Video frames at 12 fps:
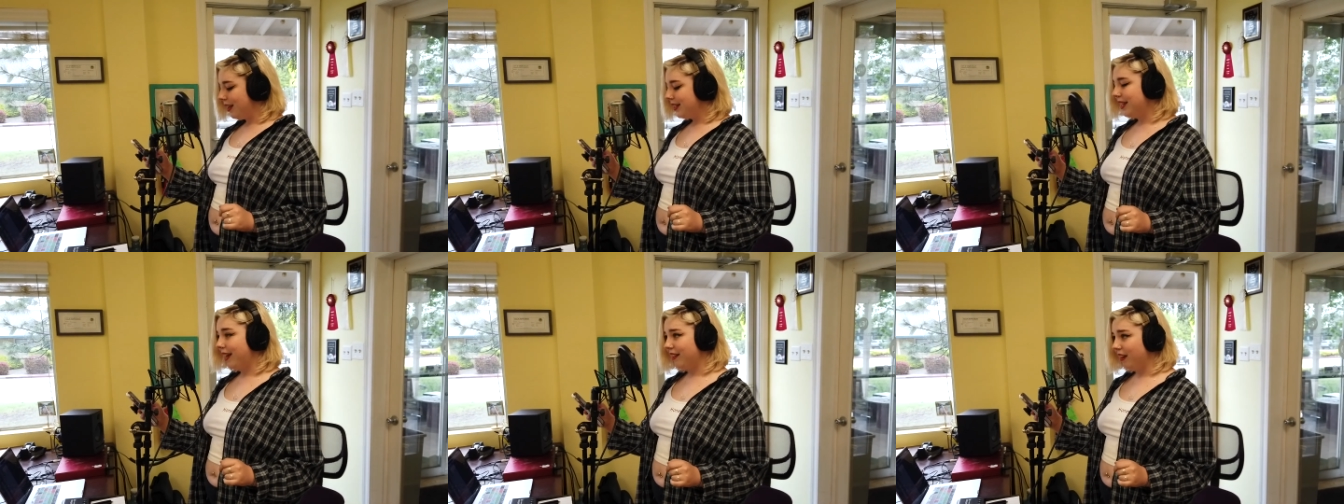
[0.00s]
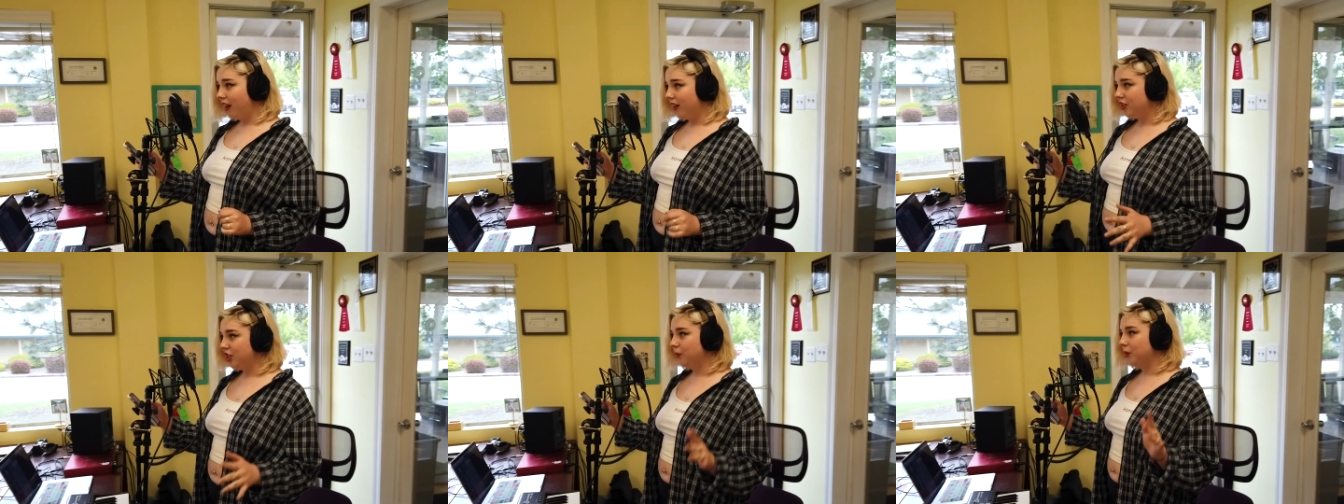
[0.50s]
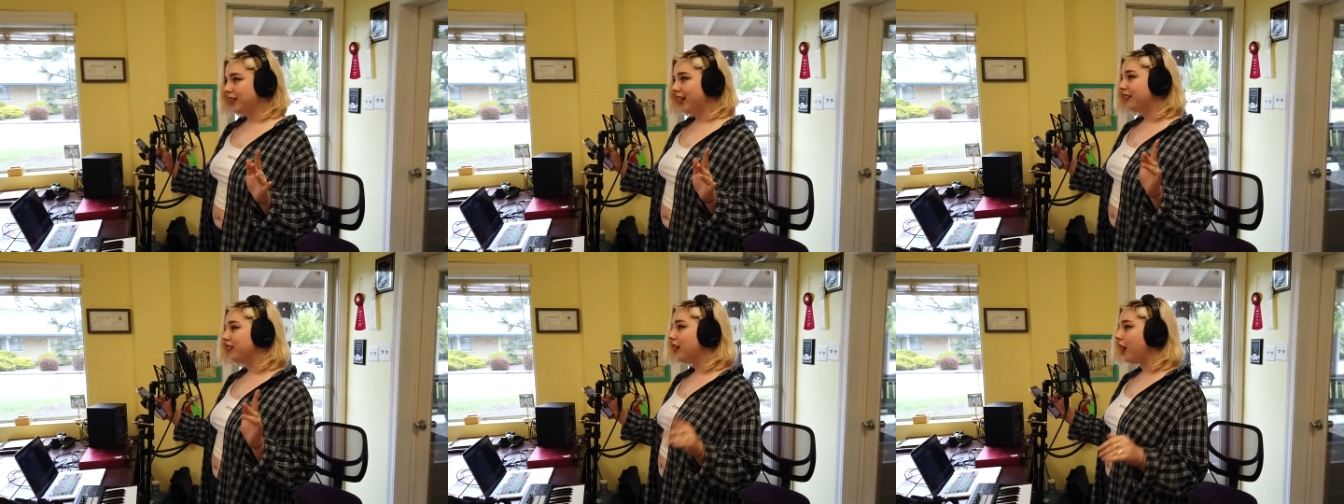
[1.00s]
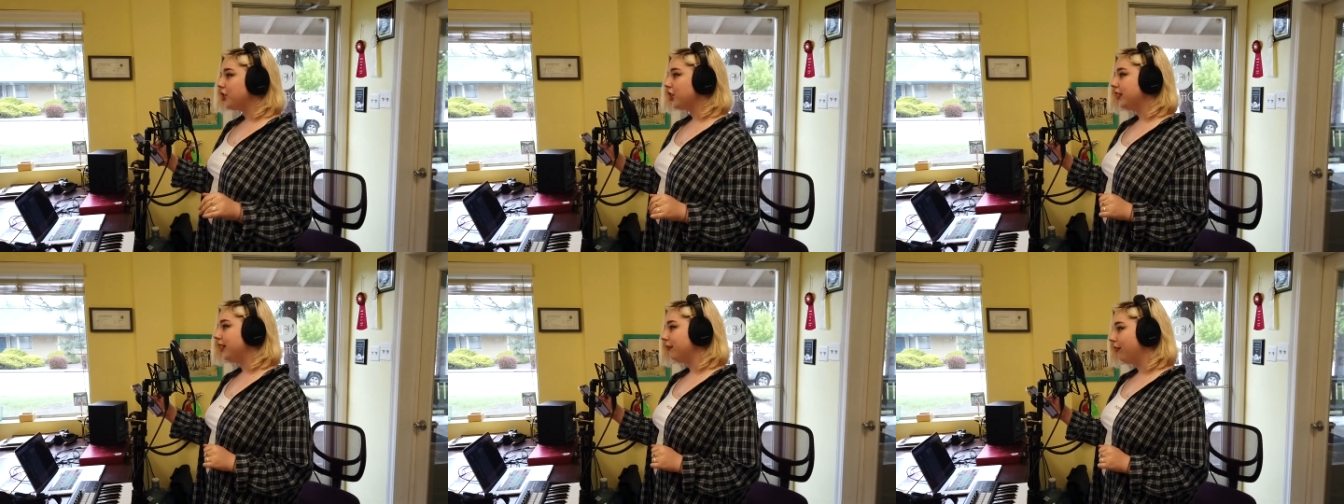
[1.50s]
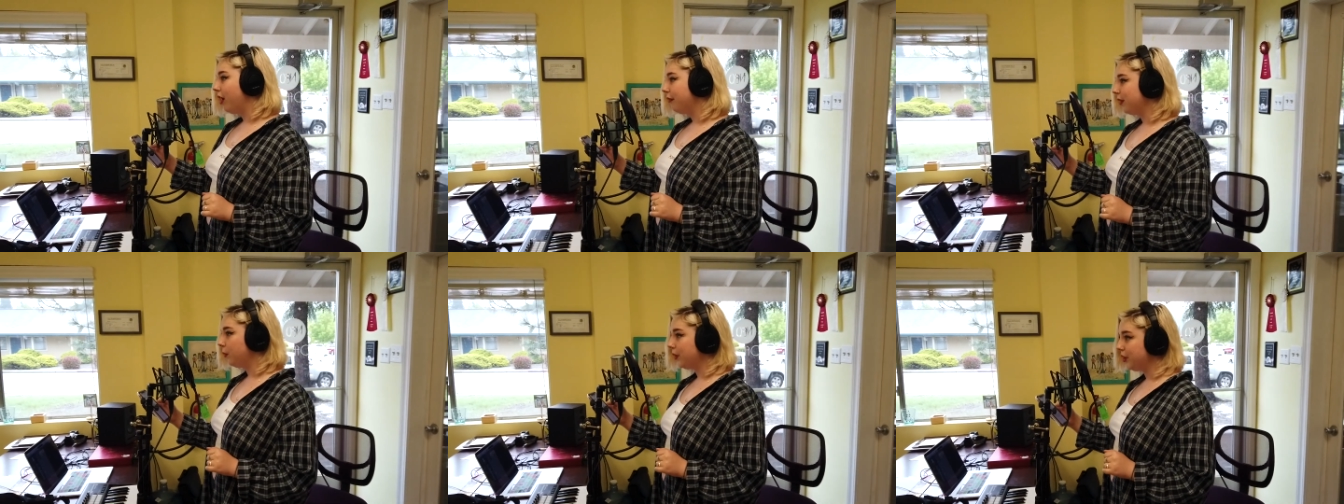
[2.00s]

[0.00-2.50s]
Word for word: Technology, we're technologically evolving while